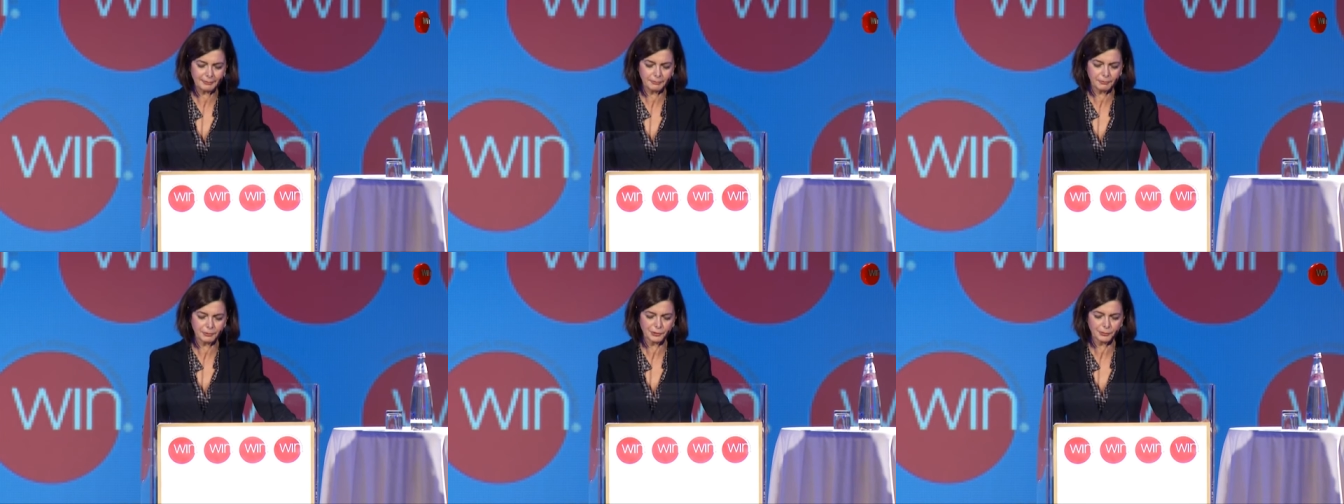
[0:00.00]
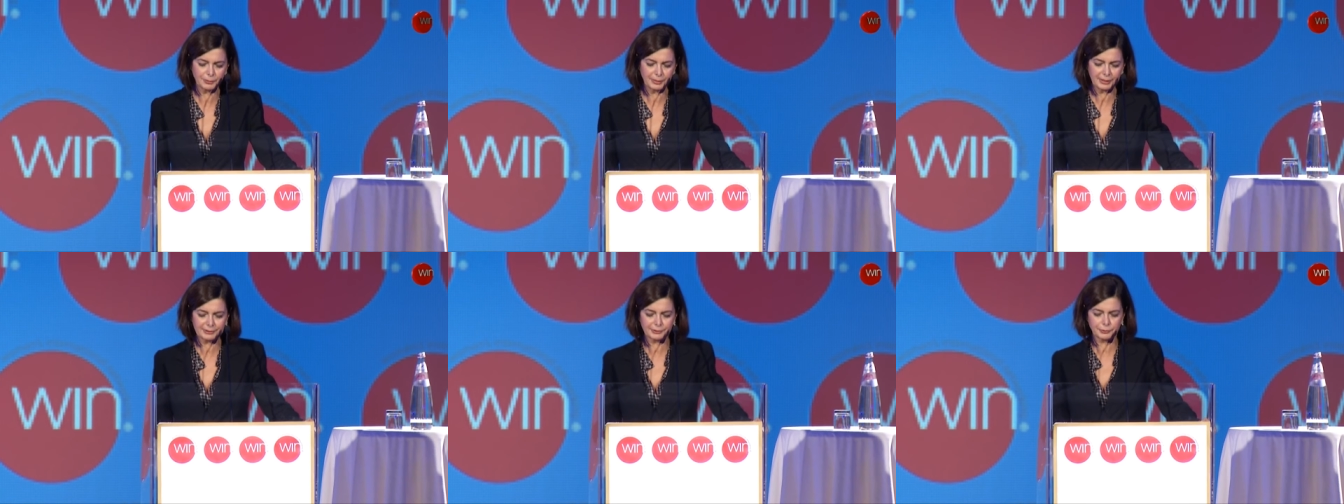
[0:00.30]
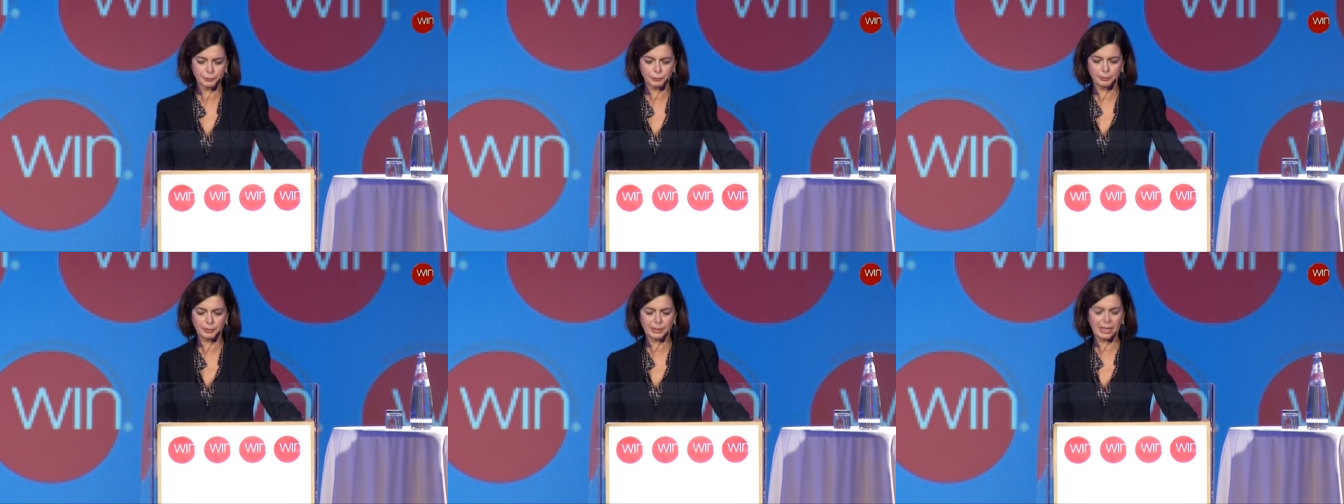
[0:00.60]
it was better
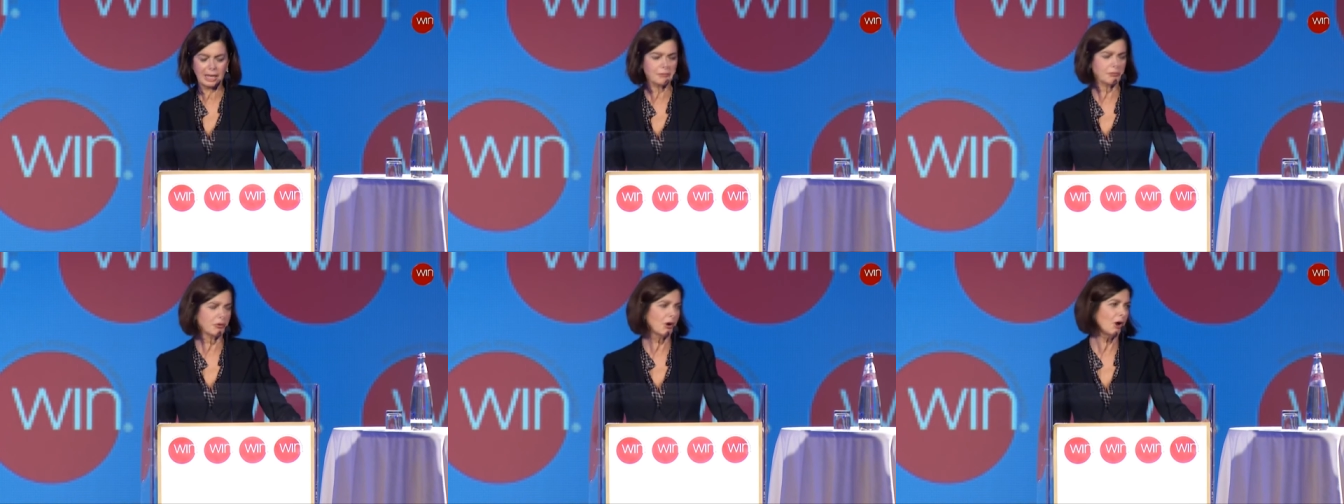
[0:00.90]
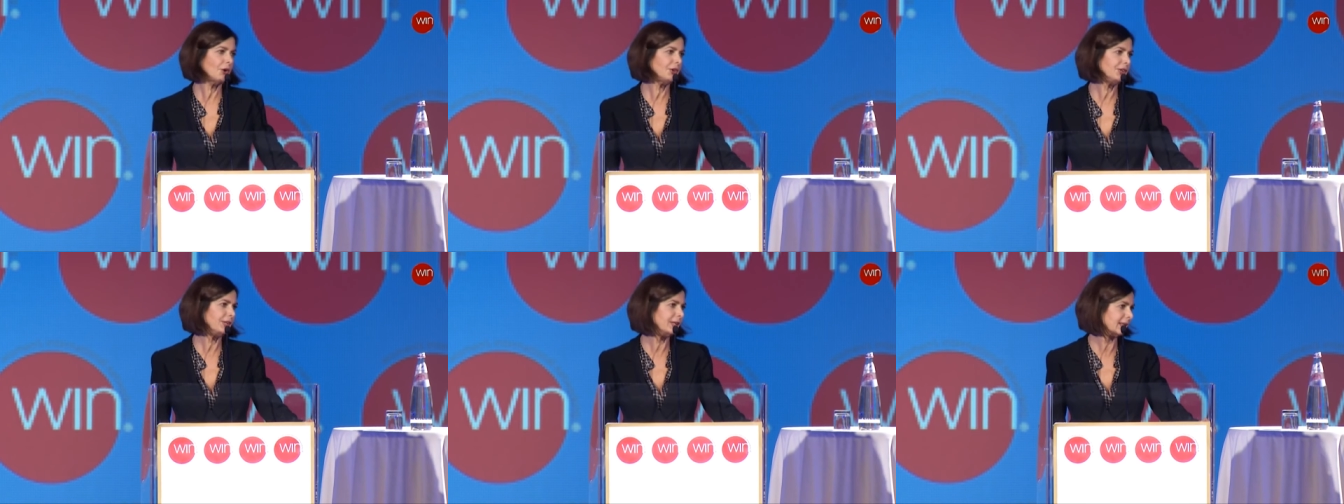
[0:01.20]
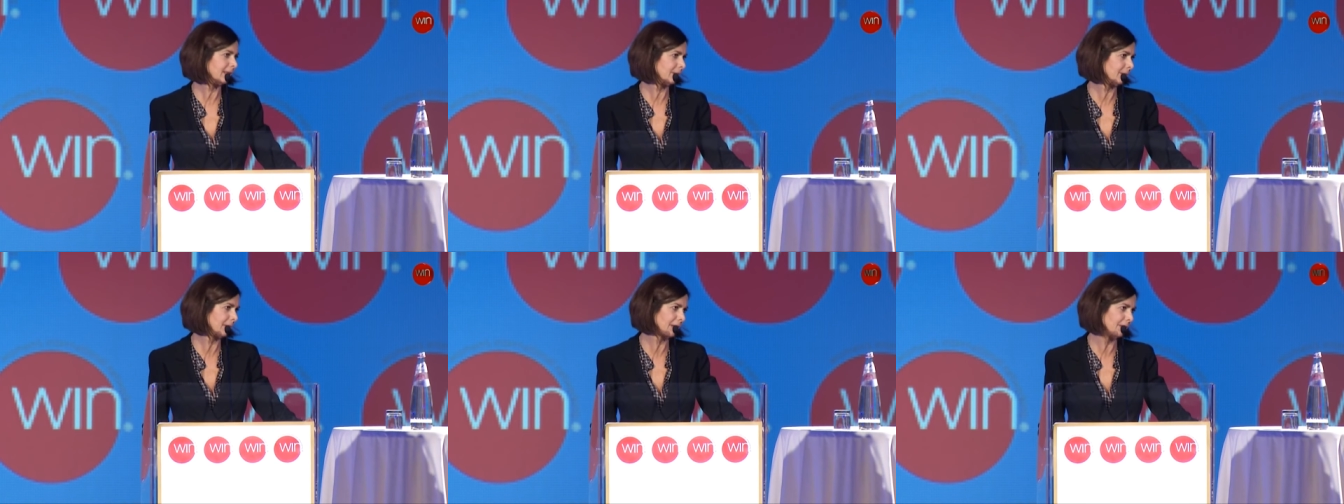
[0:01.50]
to be
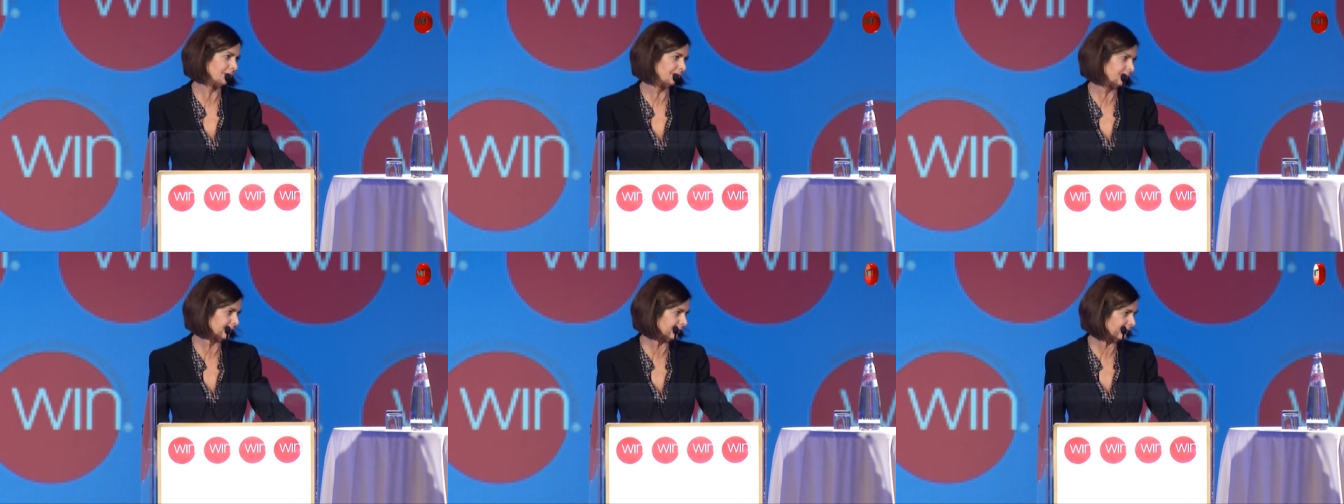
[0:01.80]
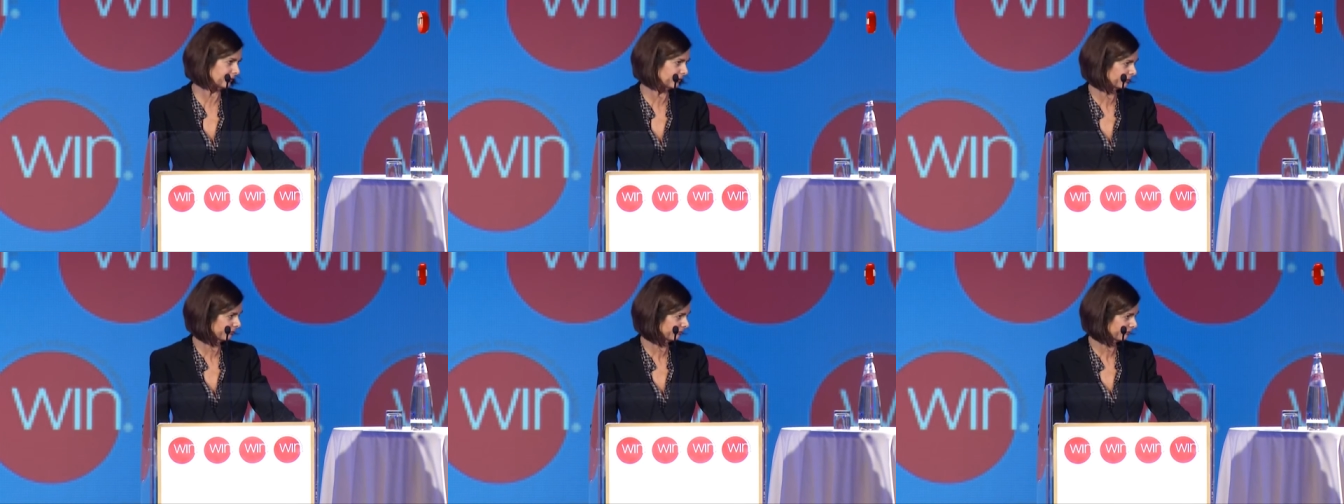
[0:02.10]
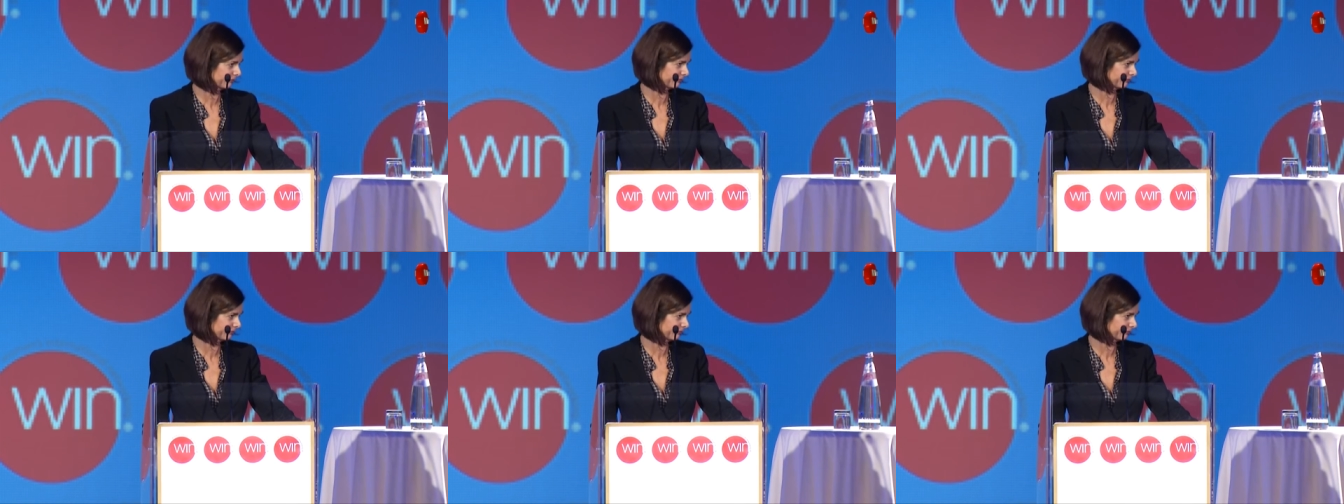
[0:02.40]
ironic about it.